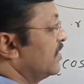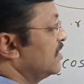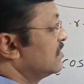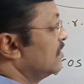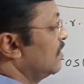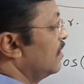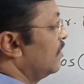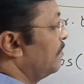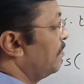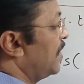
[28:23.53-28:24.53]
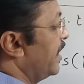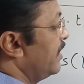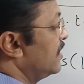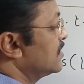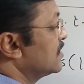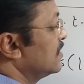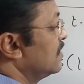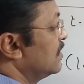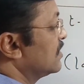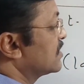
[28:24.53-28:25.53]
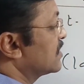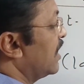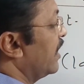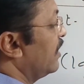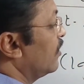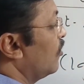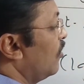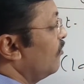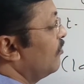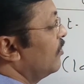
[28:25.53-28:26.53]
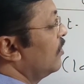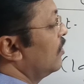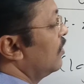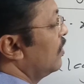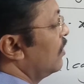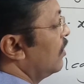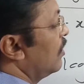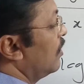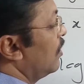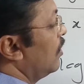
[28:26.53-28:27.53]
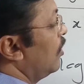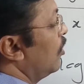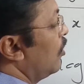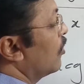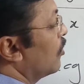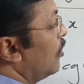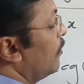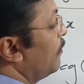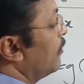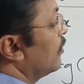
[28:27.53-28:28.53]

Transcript: is minus sine of log of